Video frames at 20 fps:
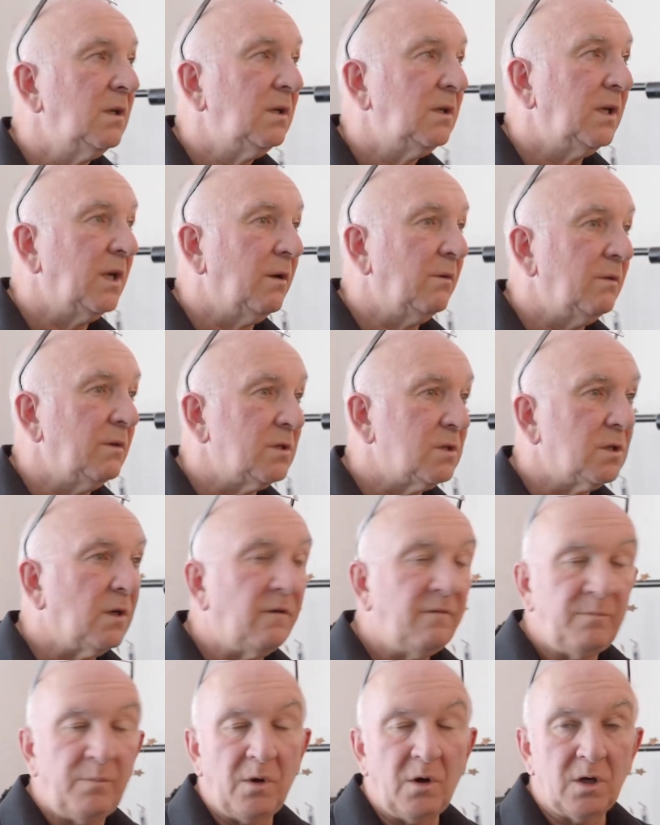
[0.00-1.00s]
Now the
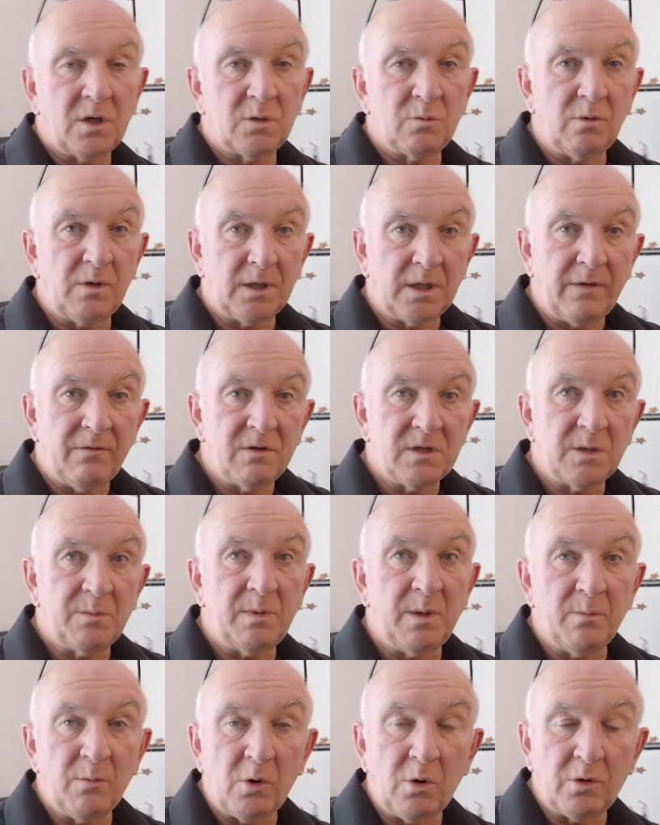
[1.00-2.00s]
softbox will give us a
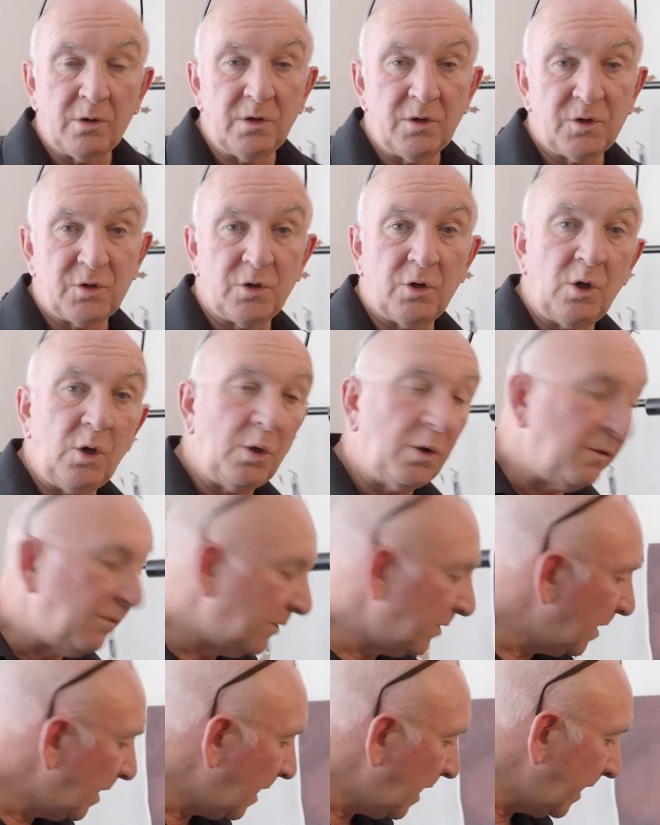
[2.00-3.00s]
bit more control over
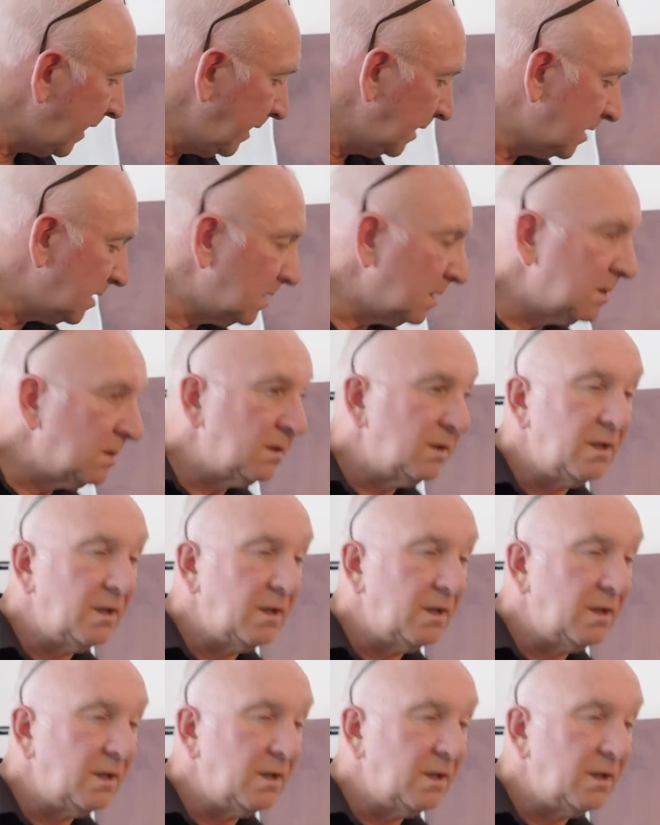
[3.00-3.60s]
the light.